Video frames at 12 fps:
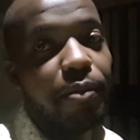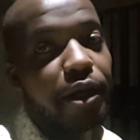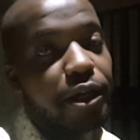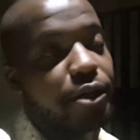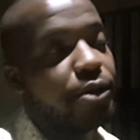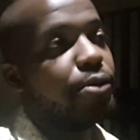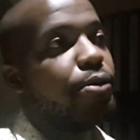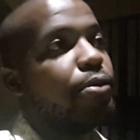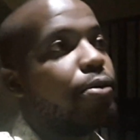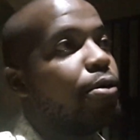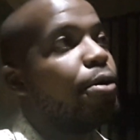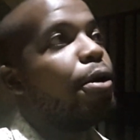make
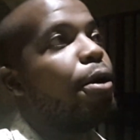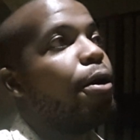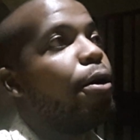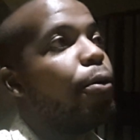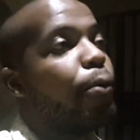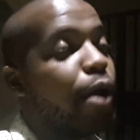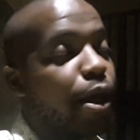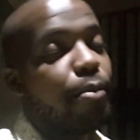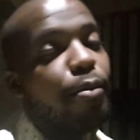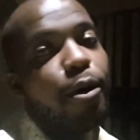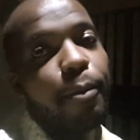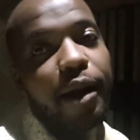you way
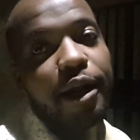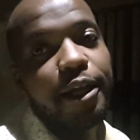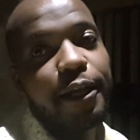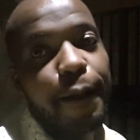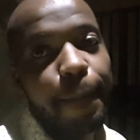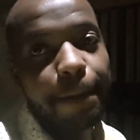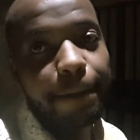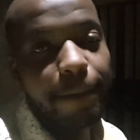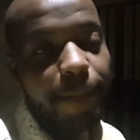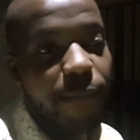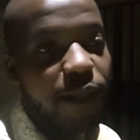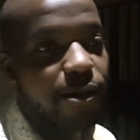more money
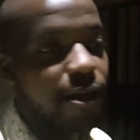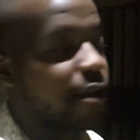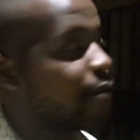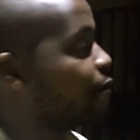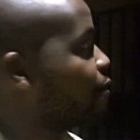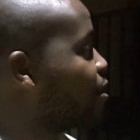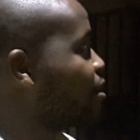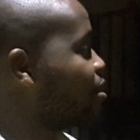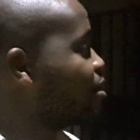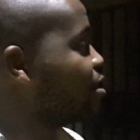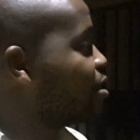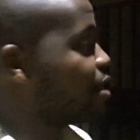okay
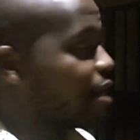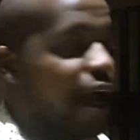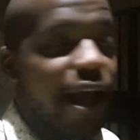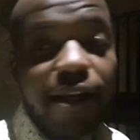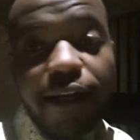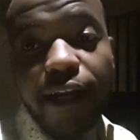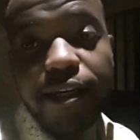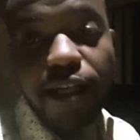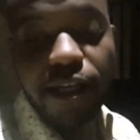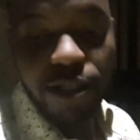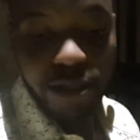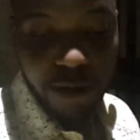alright guys
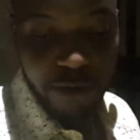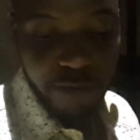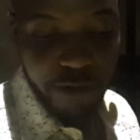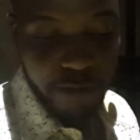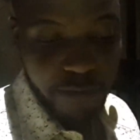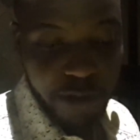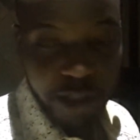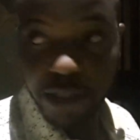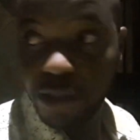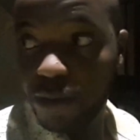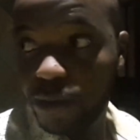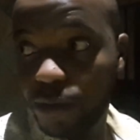so feel free
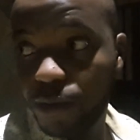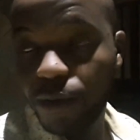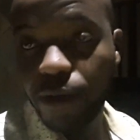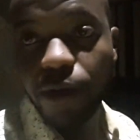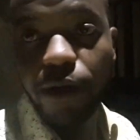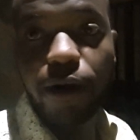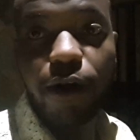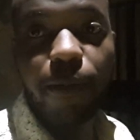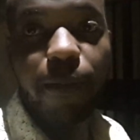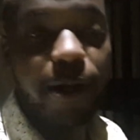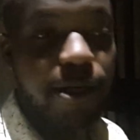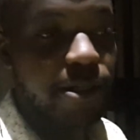to
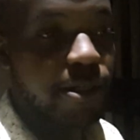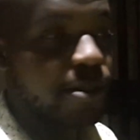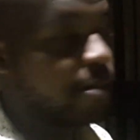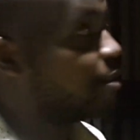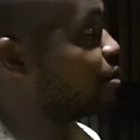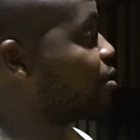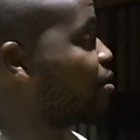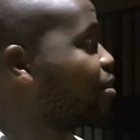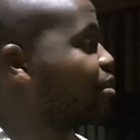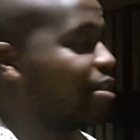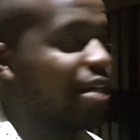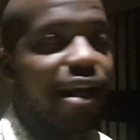comment
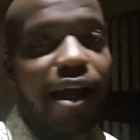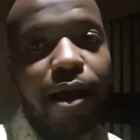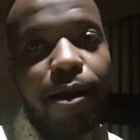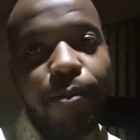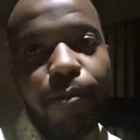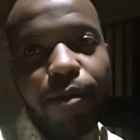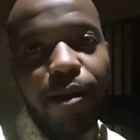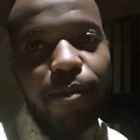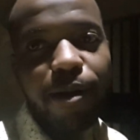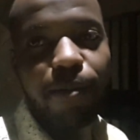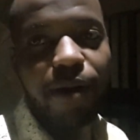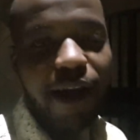share blah
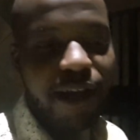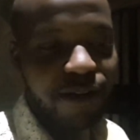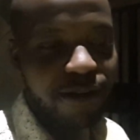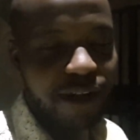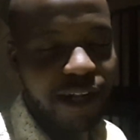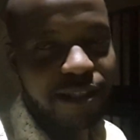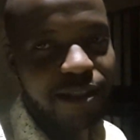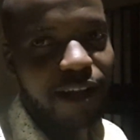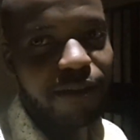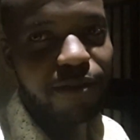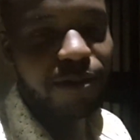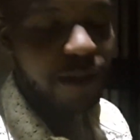blah blah you know that
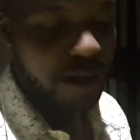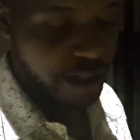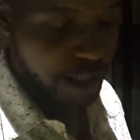stuff you know the